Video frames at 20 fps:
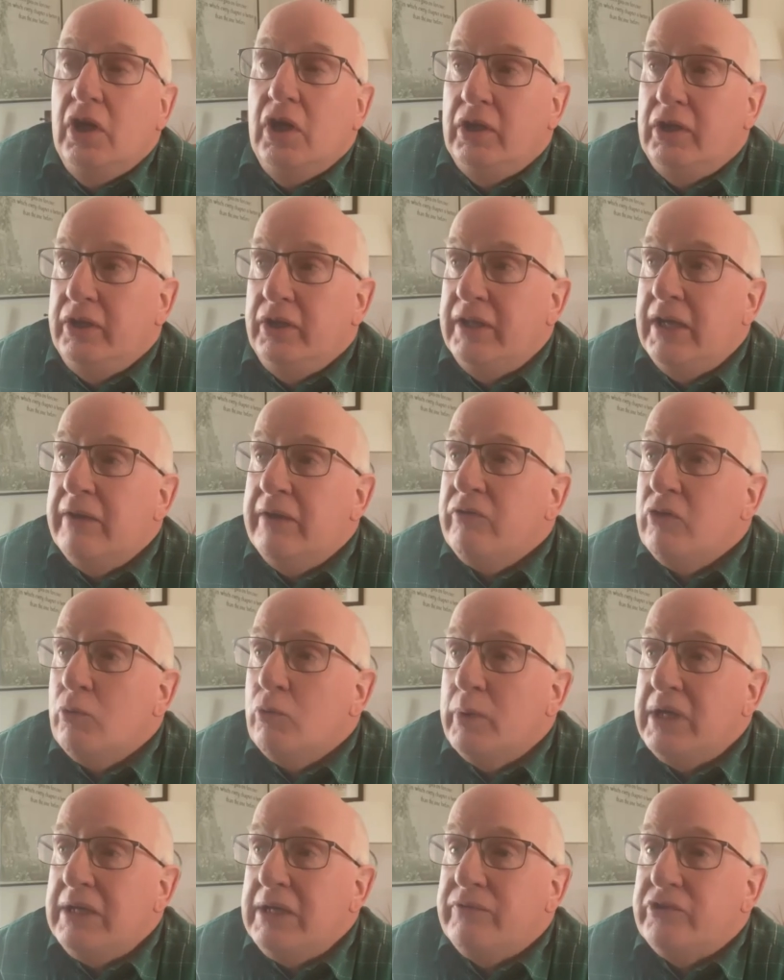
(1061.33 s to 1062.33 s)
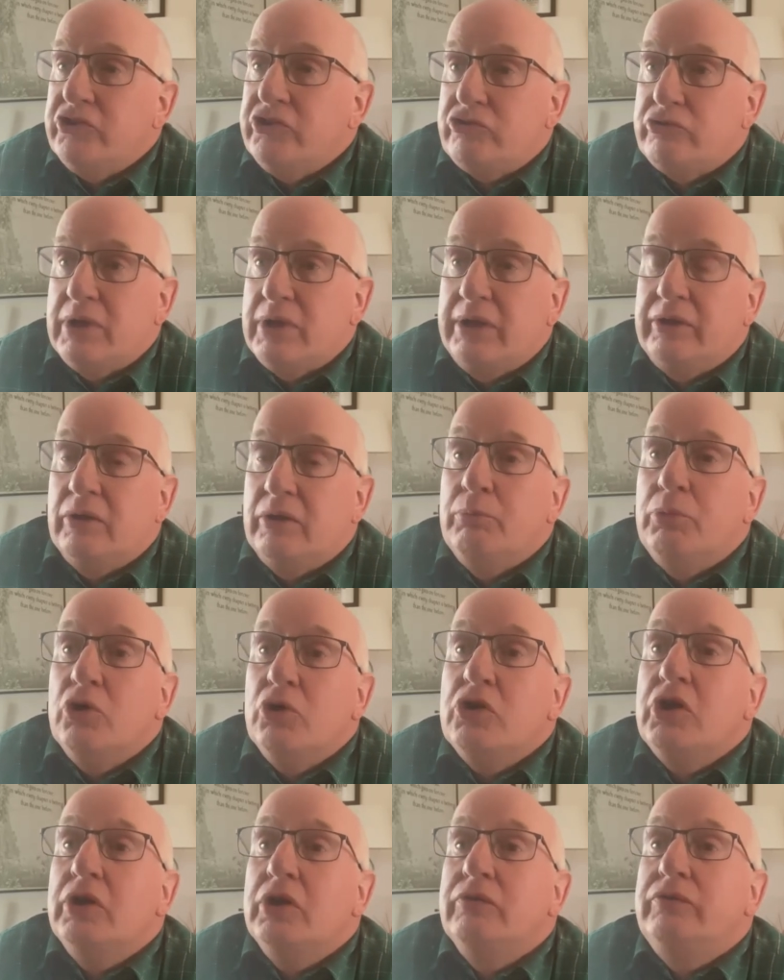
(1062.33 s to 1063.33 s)
and he never wavers throughout the
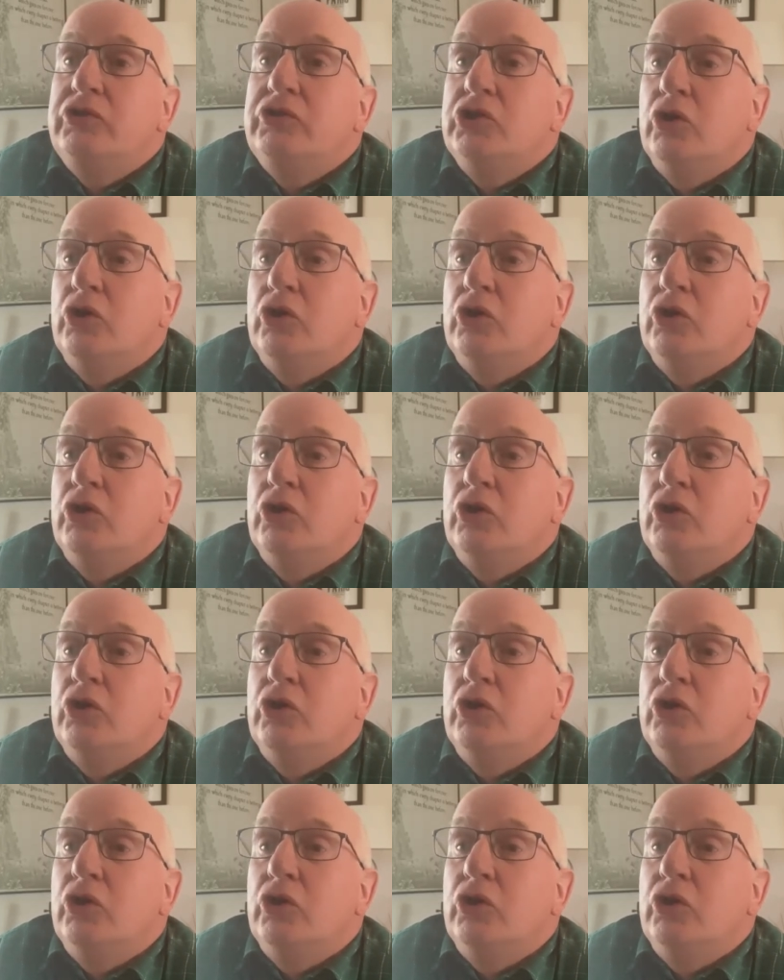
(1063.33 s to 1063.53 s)
book of